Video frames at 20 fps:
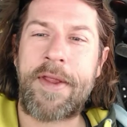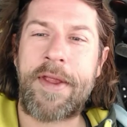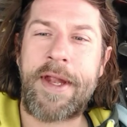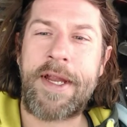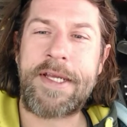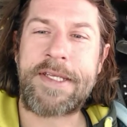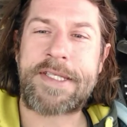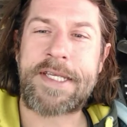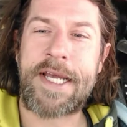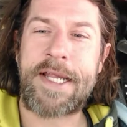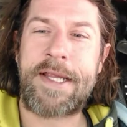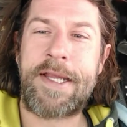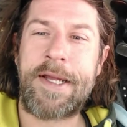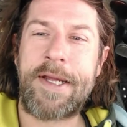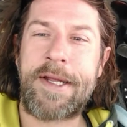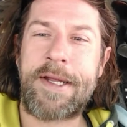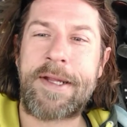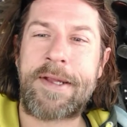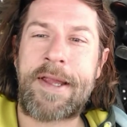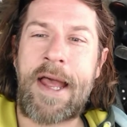And then he said
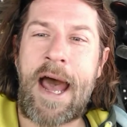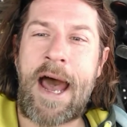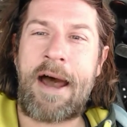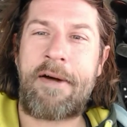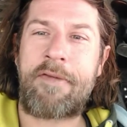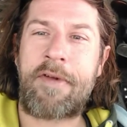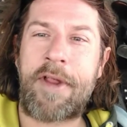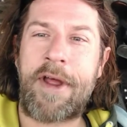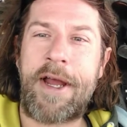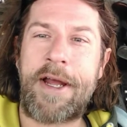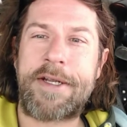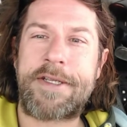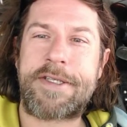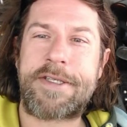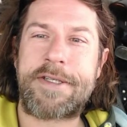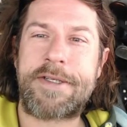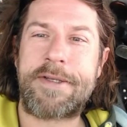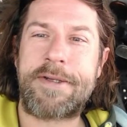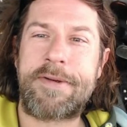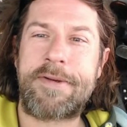that the
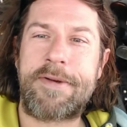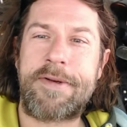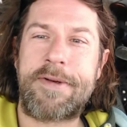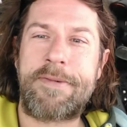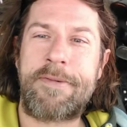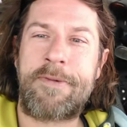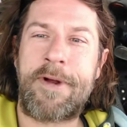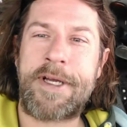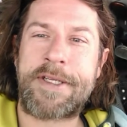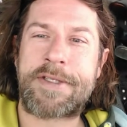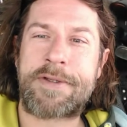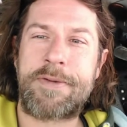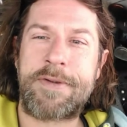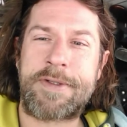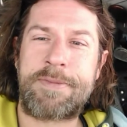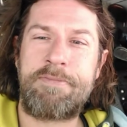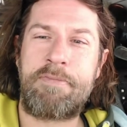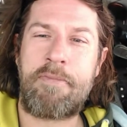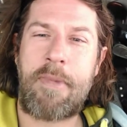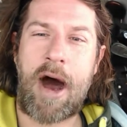avalanche risk
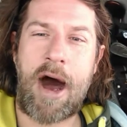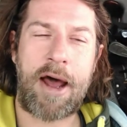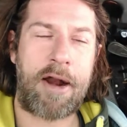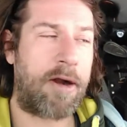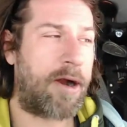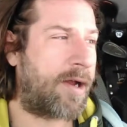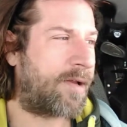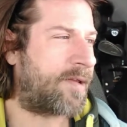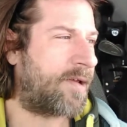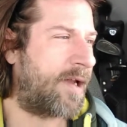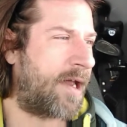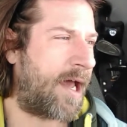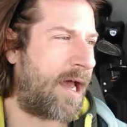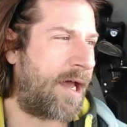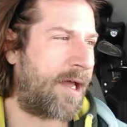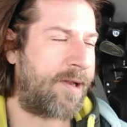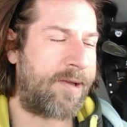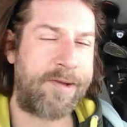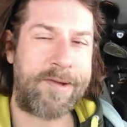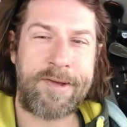was moderate
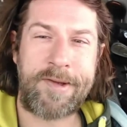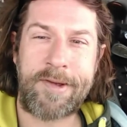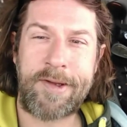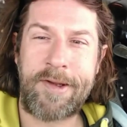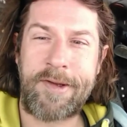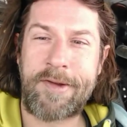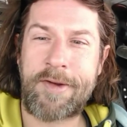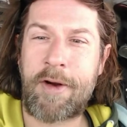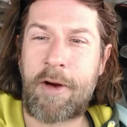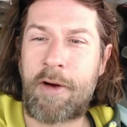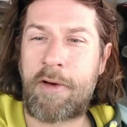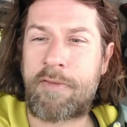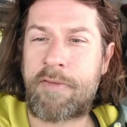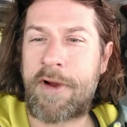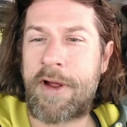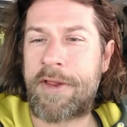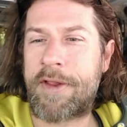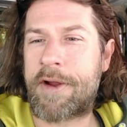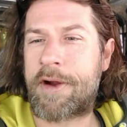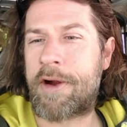today, and his, his
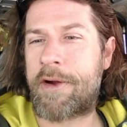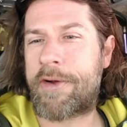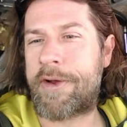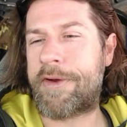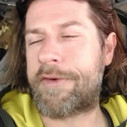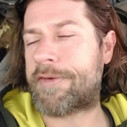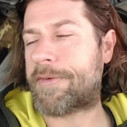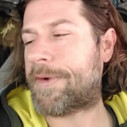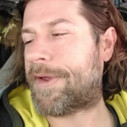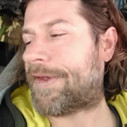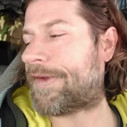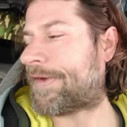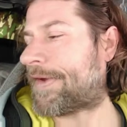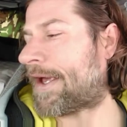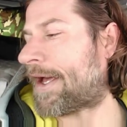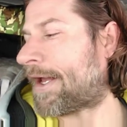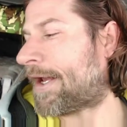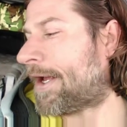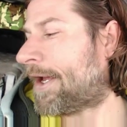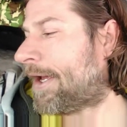girlfriend, the girl he was with,
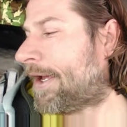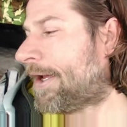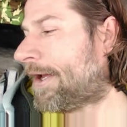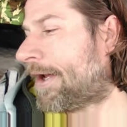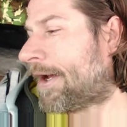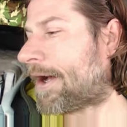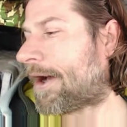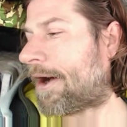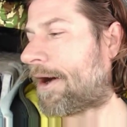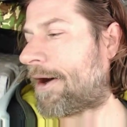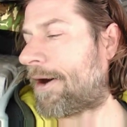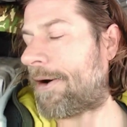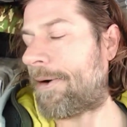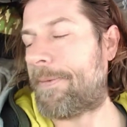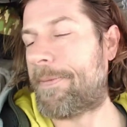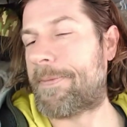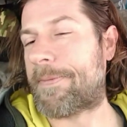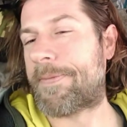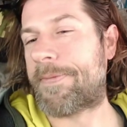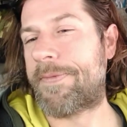said,
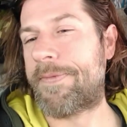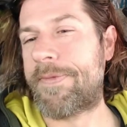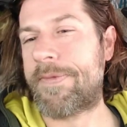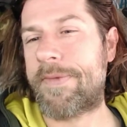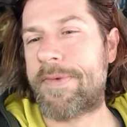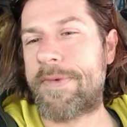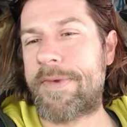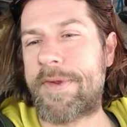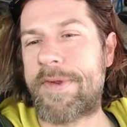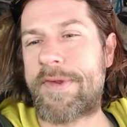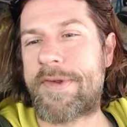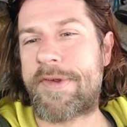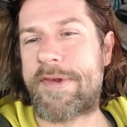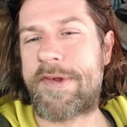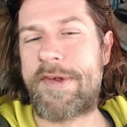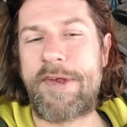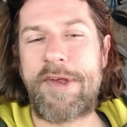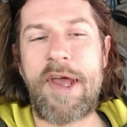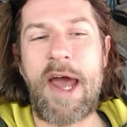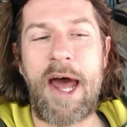um,
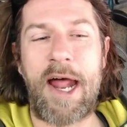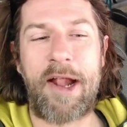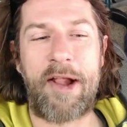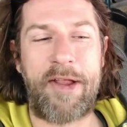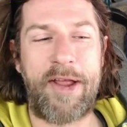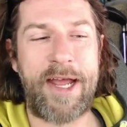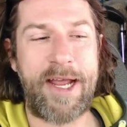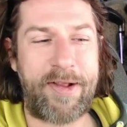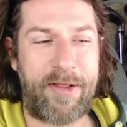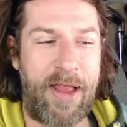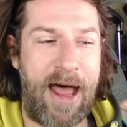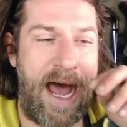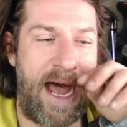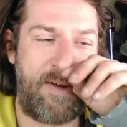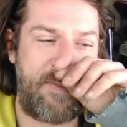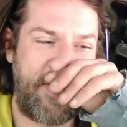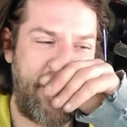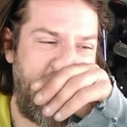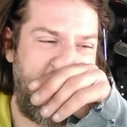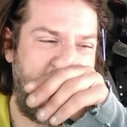she kind of like
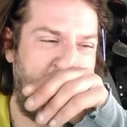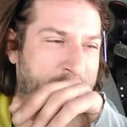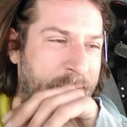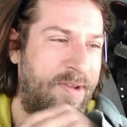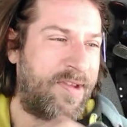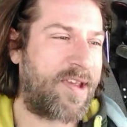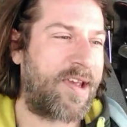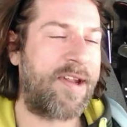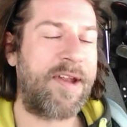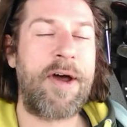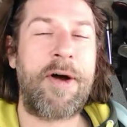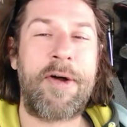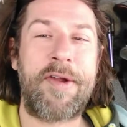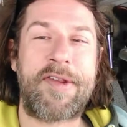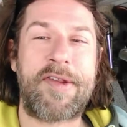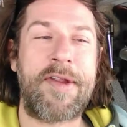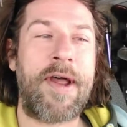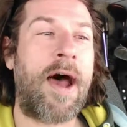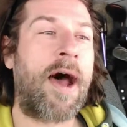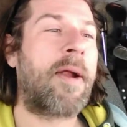laughed at him and said, no,
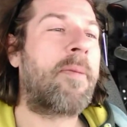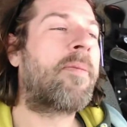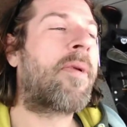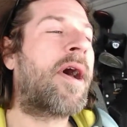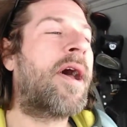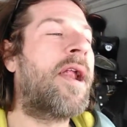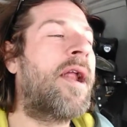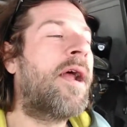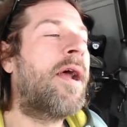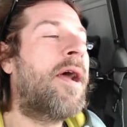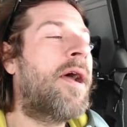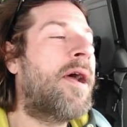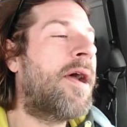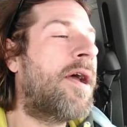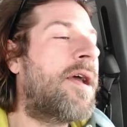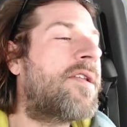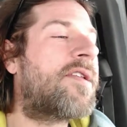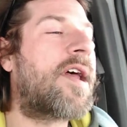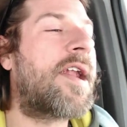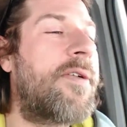it's not. But
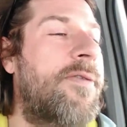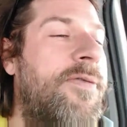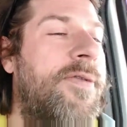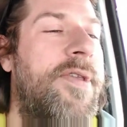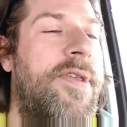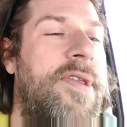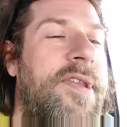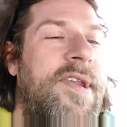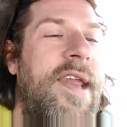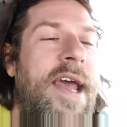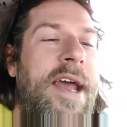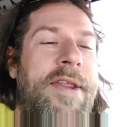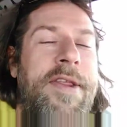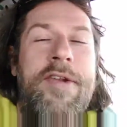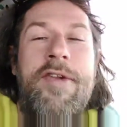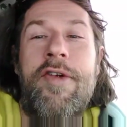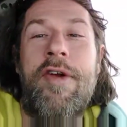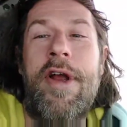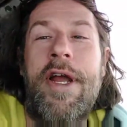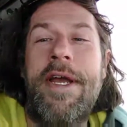instead of stay in the
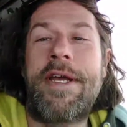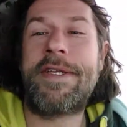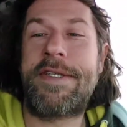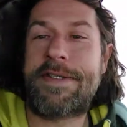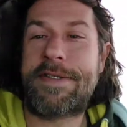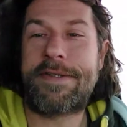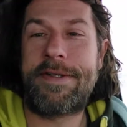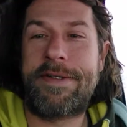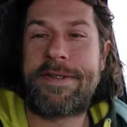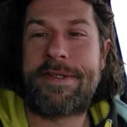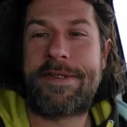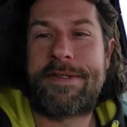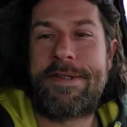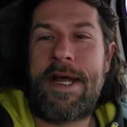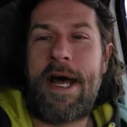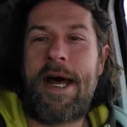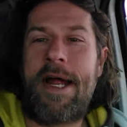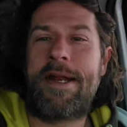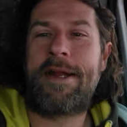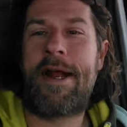trees, it's
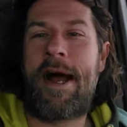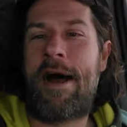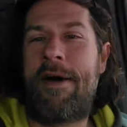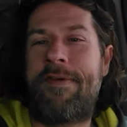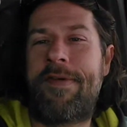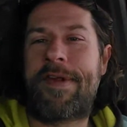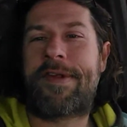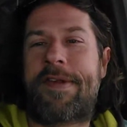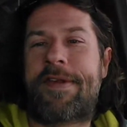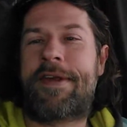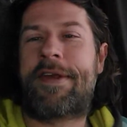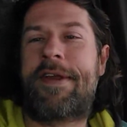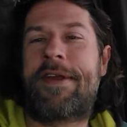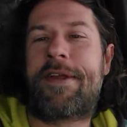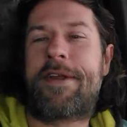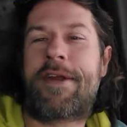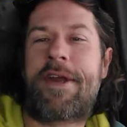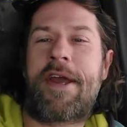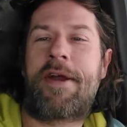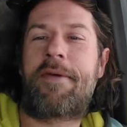not, obviously,
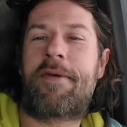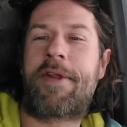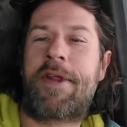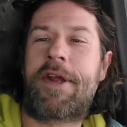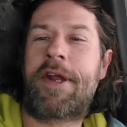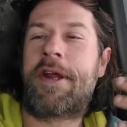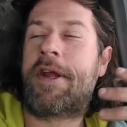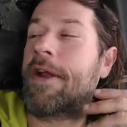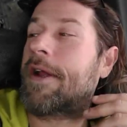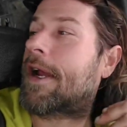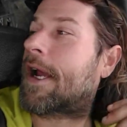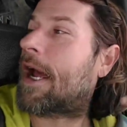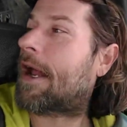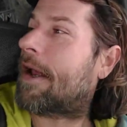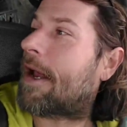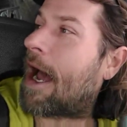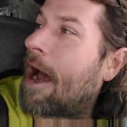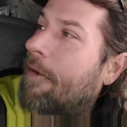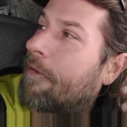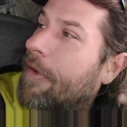can't really get
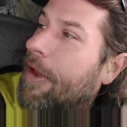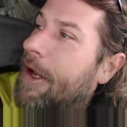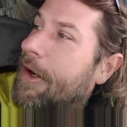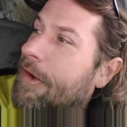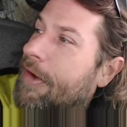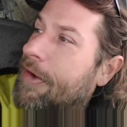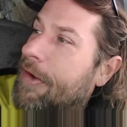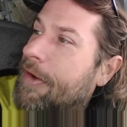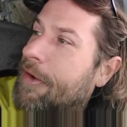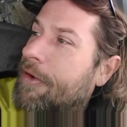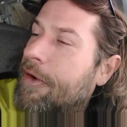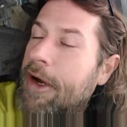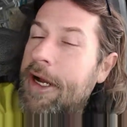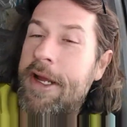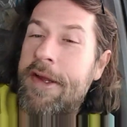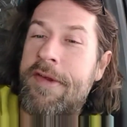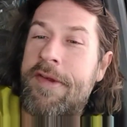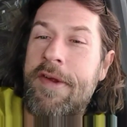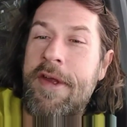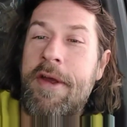avalanches in
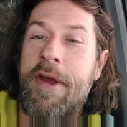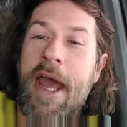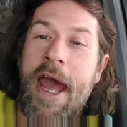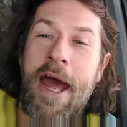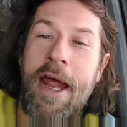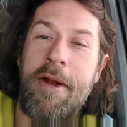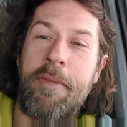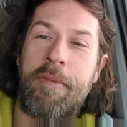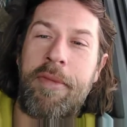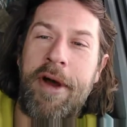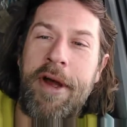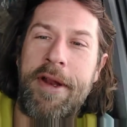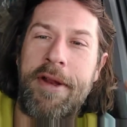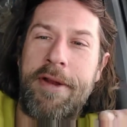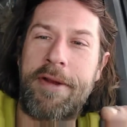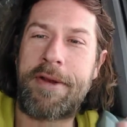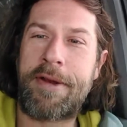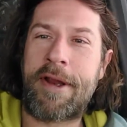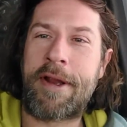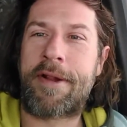trees. You can, but
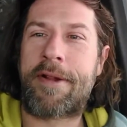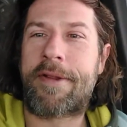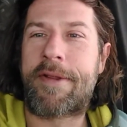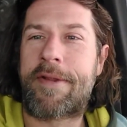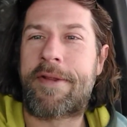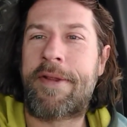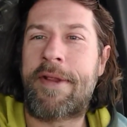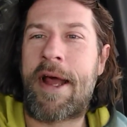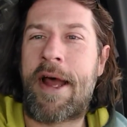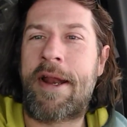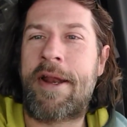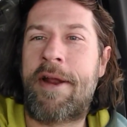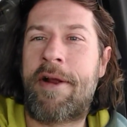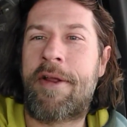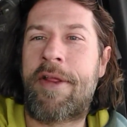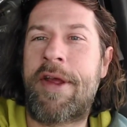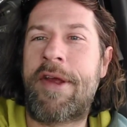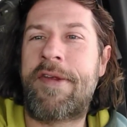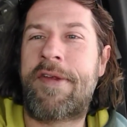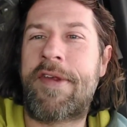not
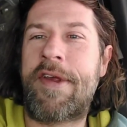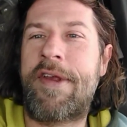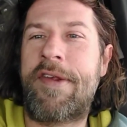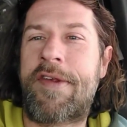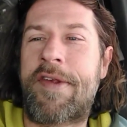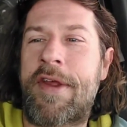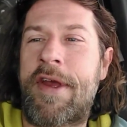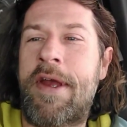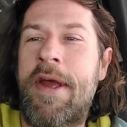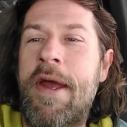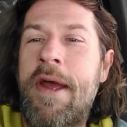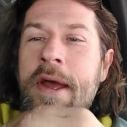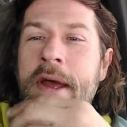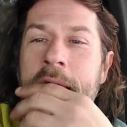nearly as easily.